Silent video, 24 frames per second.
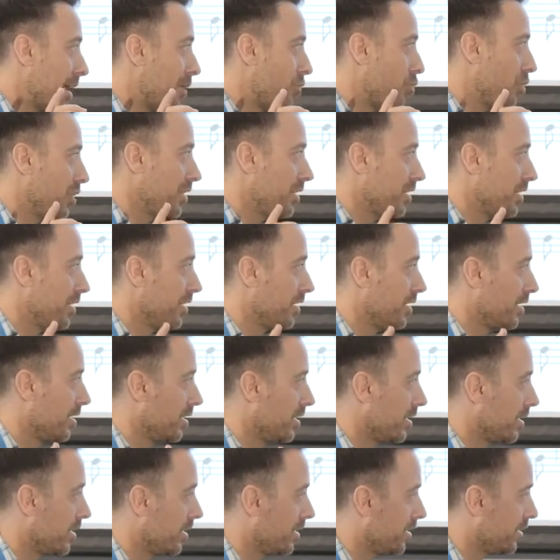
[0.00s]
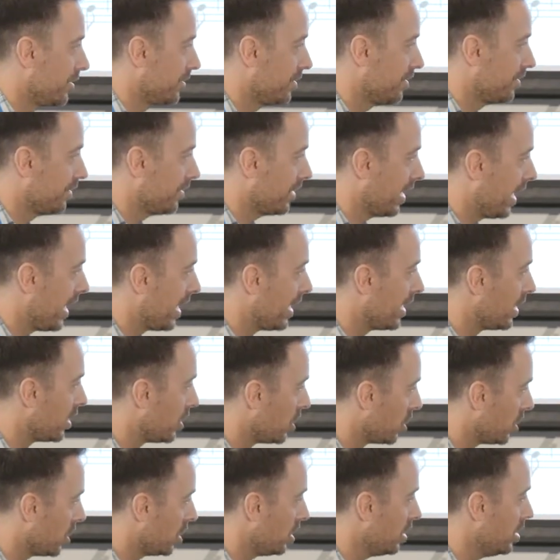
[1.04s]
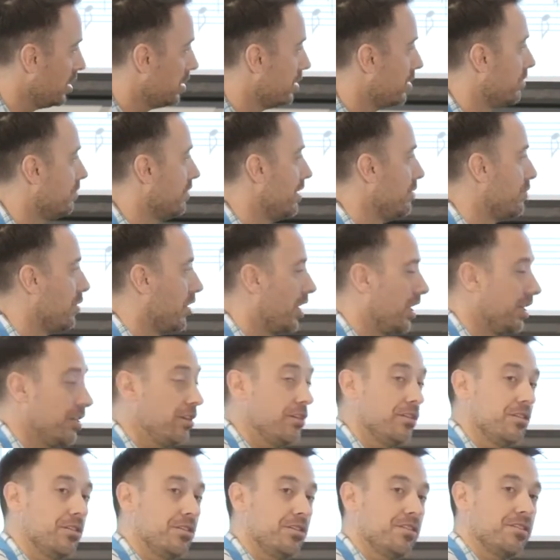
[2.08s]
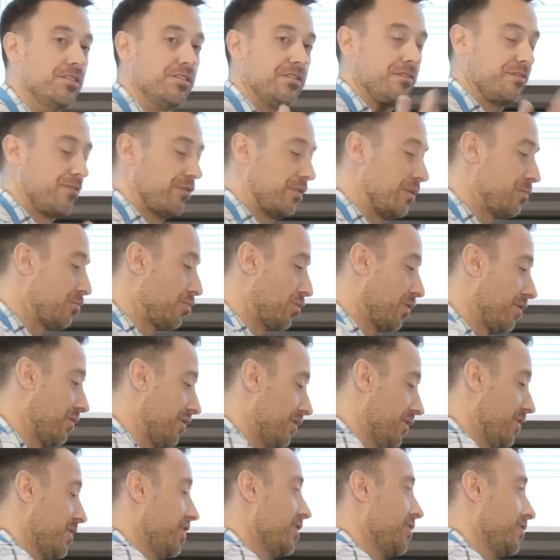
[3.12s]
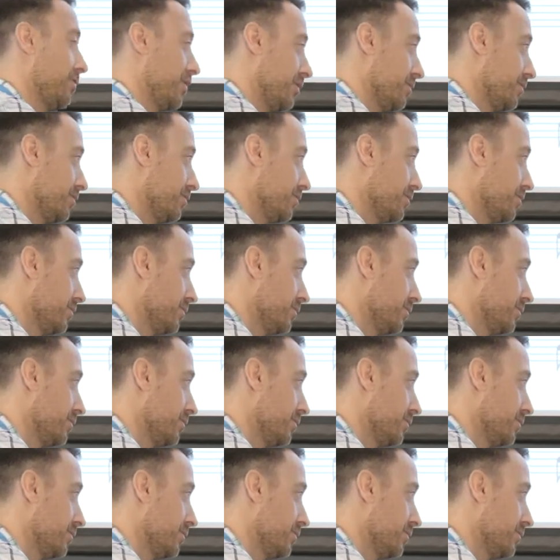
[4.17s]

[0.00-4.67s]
what scale we might use for improv for this one.